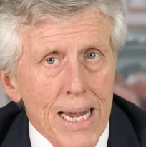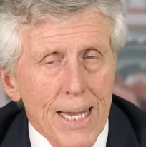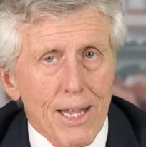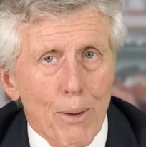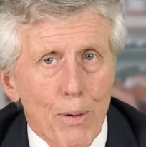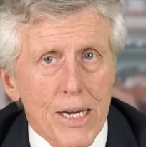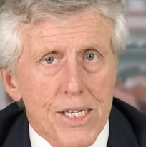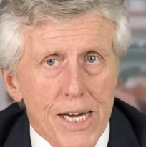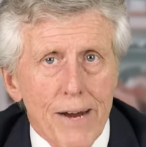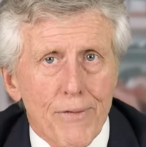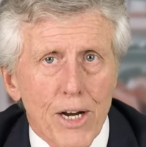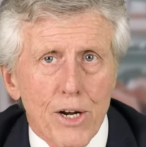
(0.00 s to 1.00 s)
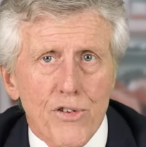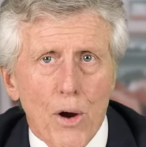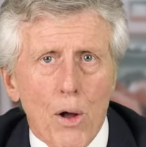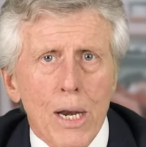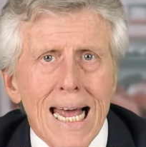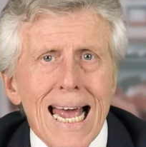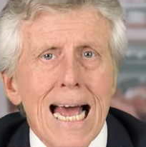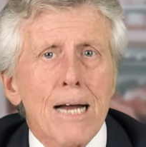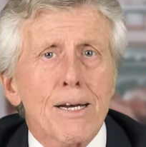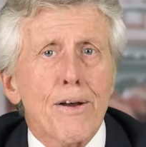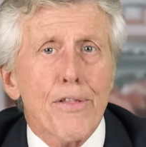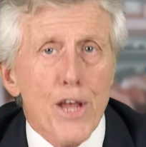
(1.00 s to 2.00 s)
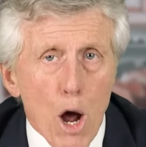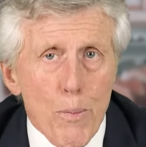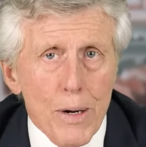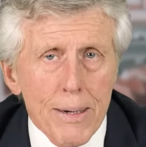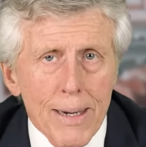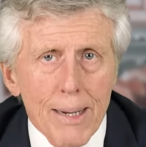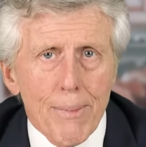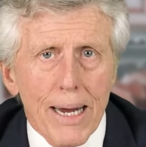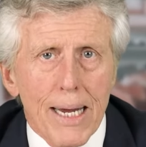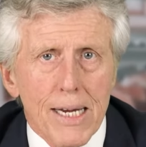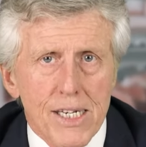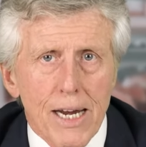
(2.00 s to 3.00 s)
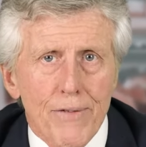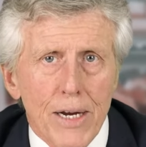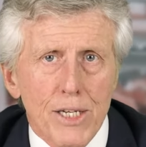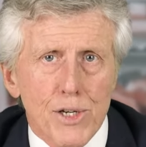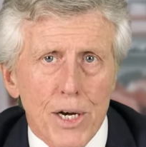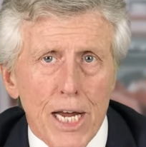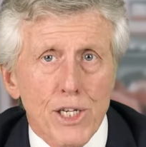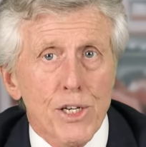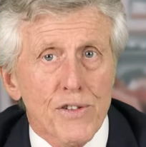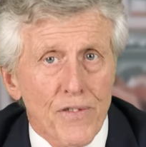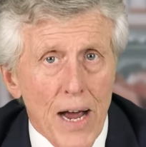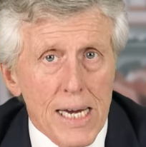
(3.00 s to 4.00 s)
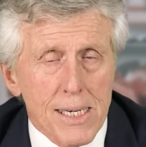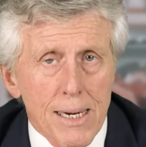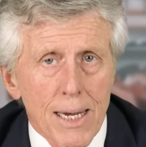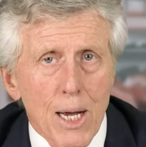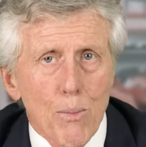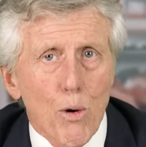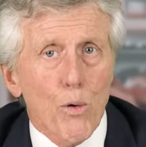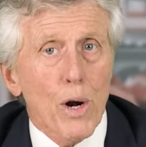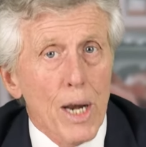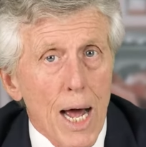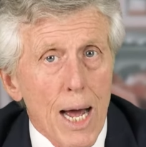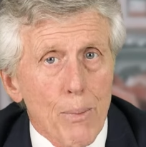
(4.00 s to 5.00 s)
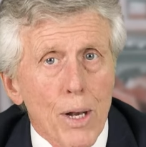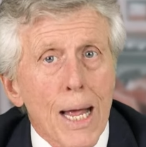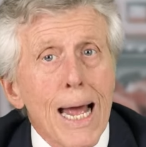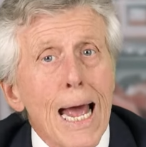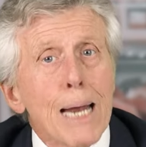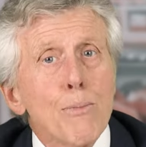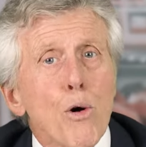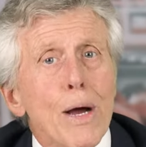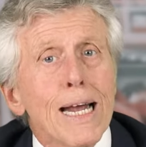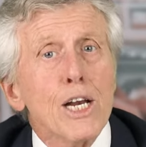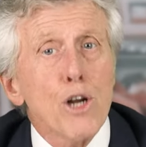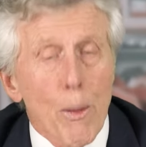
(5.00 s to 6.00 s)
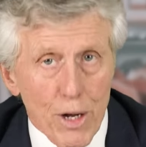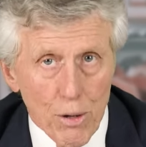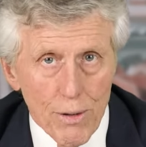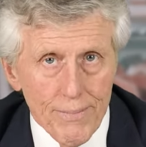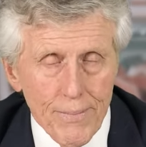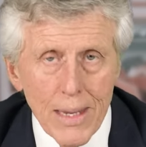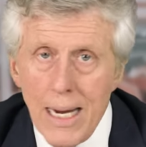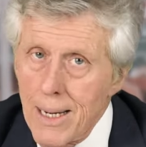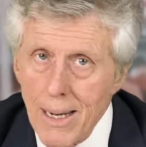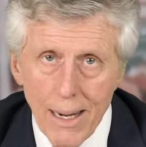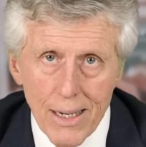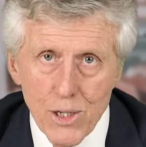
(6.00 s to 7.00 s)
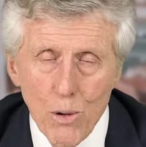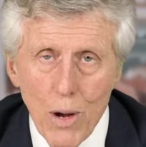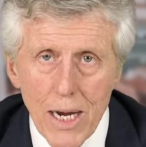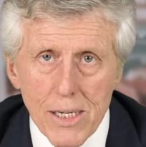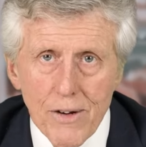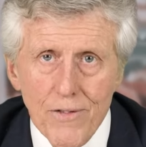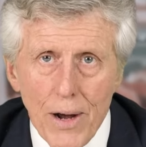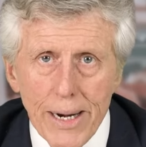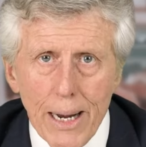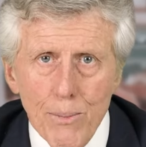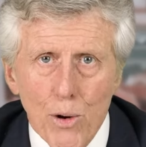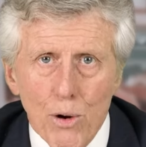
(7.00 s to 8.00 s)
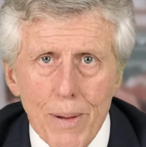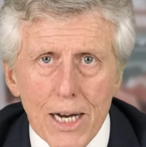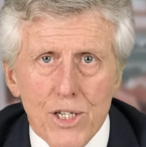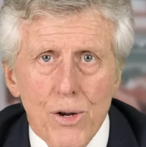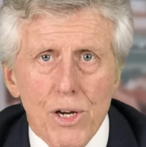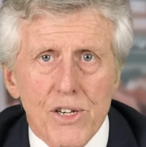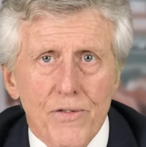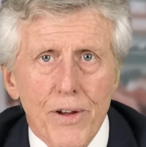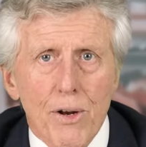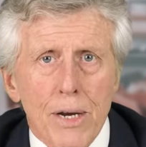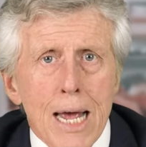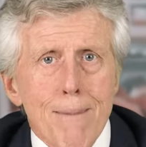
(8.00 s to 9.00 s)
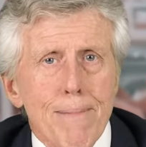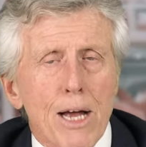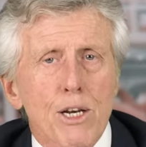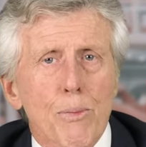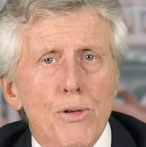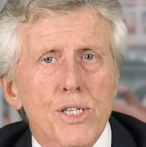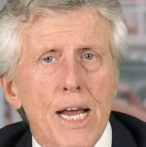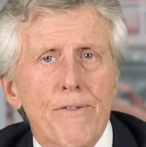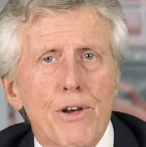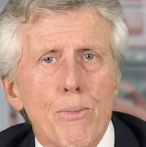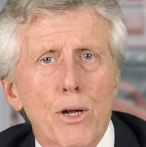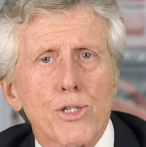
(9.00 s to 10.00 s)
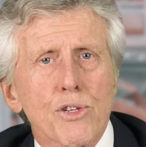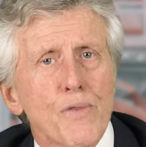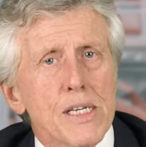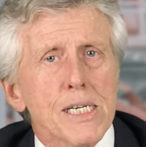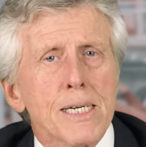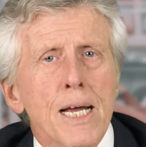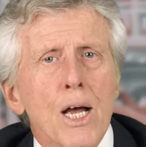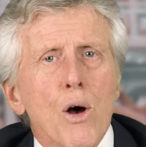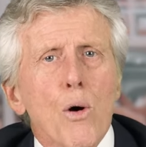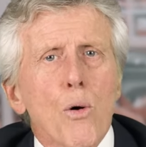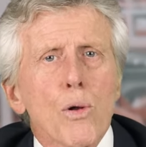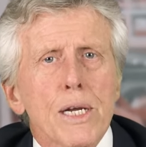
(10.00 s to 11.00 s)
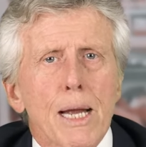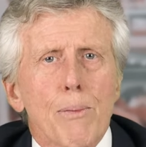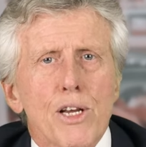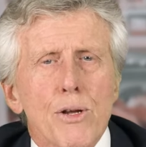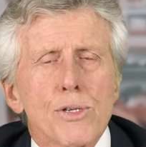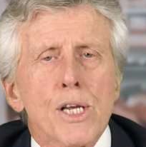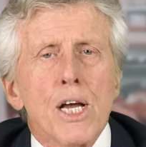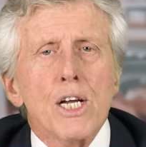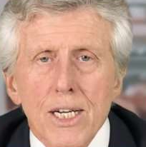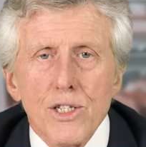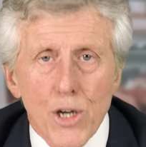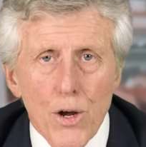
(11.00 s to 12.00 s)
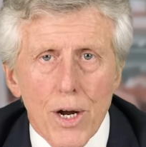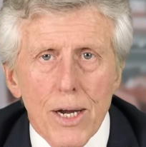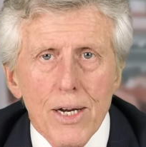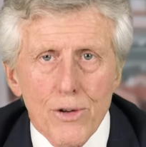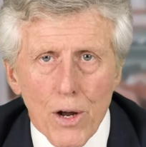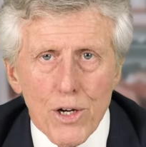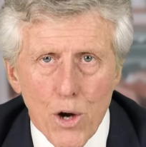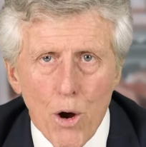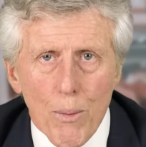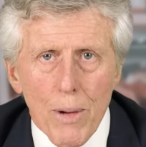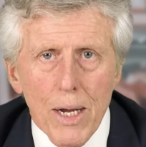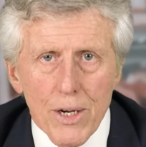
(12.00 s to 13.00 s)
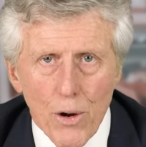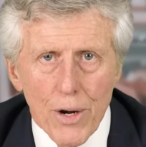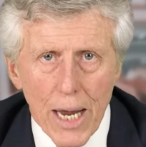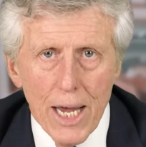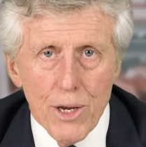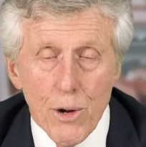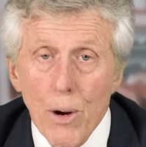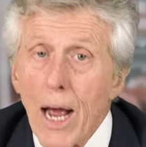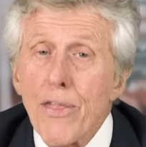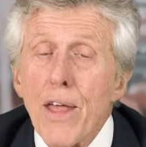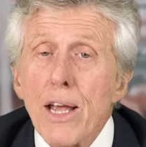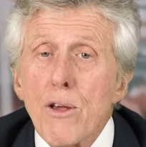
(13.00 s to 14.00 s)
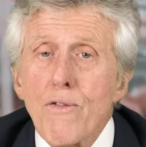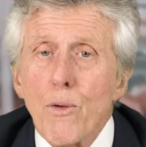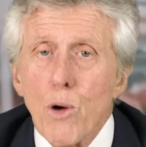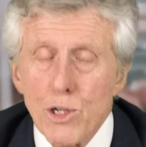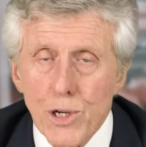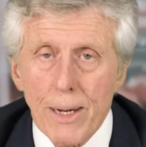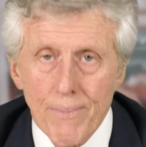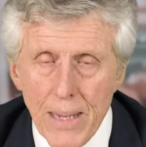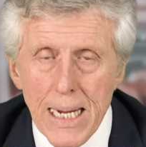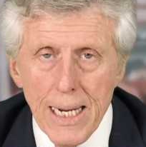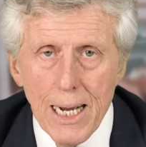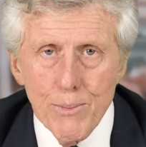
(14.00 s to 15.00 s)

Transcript: they bring safety control out into the open, making safety installations faster, more reliable and more economical. As always, to find out more about Turck's field mountable safety modules, visit allthews turck.com.au. And thank you for watching. I'm